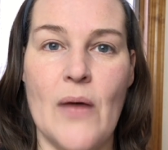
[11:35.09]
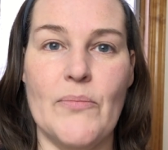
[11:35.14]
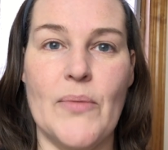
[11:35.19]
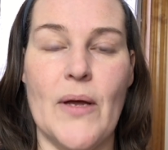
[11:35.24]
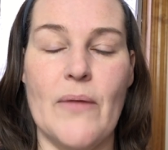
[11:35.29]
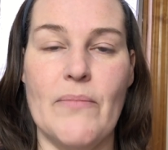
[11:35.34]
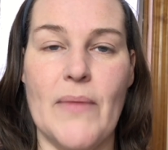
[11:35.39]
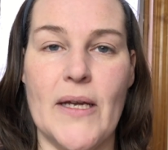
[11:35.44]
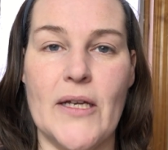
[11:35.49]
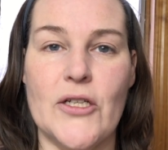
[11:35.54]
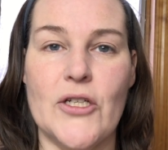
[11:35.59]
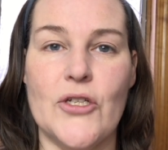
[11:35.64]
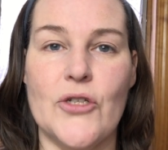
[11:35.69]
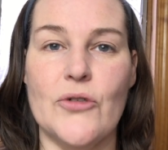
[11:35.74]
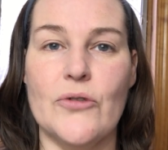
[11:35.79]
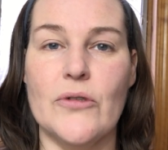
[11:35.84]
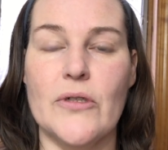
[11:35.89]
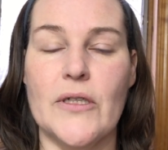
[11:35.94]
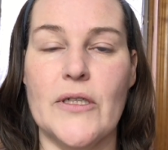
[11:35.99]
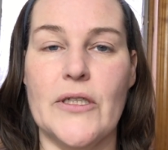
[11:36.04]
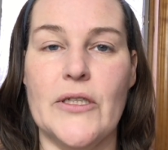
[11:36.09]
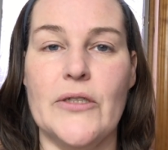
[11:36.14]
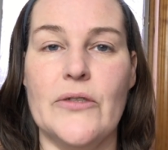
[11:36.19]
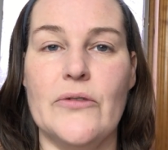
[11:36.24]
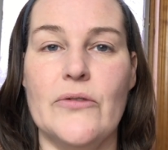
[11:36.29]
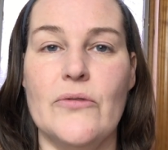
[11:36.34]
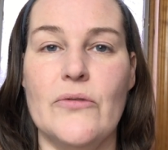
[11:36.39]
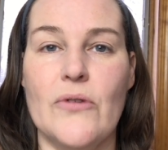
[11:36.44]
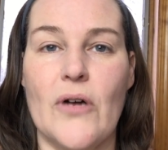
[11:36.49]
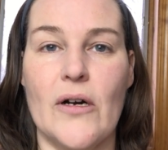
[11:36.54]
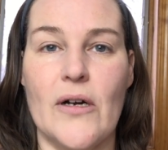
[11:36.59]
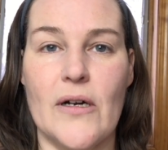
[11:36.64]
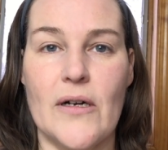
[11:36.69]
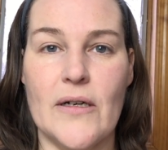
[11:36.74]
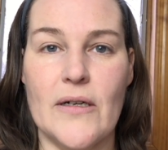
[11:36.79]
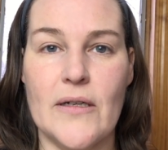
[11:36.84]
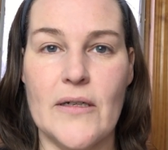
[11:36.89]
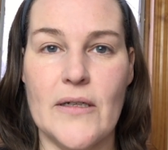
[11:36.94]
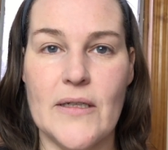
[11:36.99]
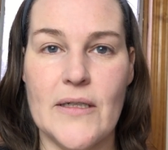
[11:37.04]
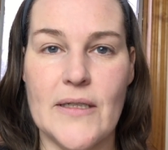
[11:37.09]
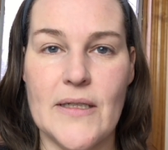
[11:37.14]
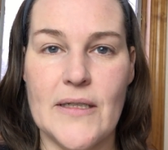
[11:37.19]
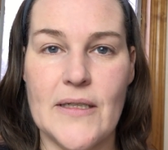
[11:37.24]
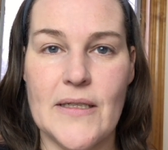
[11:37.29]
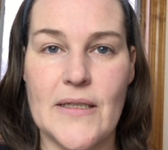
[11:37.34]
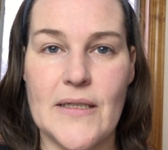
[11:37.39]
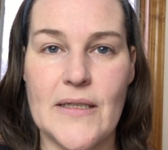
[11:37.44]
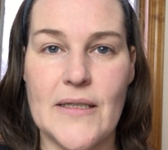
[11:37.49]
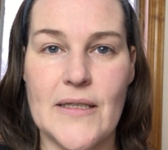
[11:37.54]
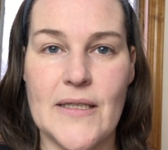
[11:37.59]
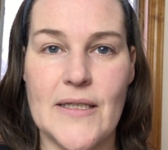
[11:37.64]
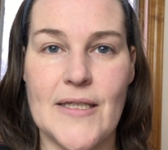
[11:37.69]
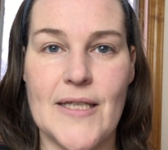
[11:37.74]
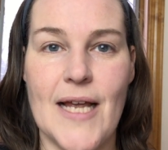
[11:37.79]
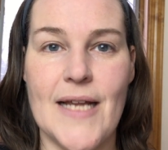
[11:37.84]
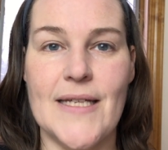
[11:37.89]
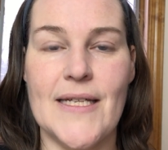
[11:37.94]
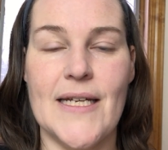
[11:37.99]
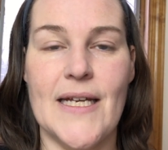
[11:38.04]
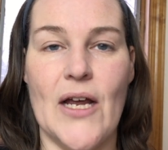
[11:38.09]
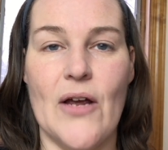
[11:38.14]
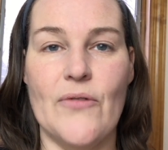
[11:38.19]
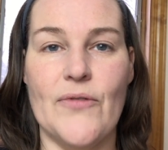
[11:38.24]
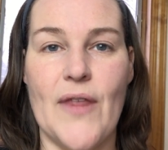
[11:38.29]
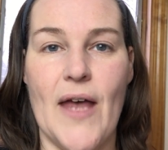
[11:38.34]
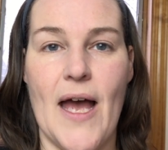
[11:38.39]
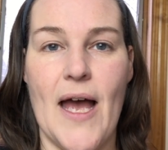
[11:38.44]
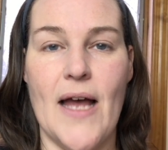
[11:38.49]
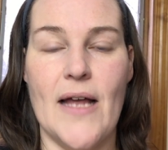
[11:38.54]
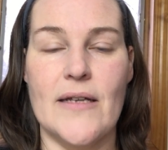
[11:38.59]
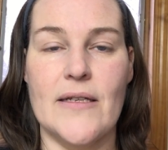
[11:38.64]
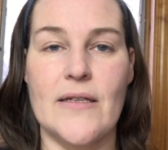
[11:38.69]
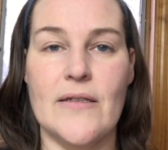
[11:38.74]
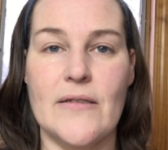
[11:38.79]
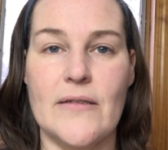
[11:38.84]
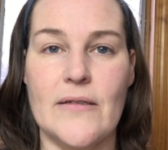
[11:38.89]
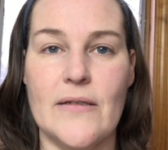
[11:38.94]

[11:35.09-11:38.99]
but make sure you are sending out that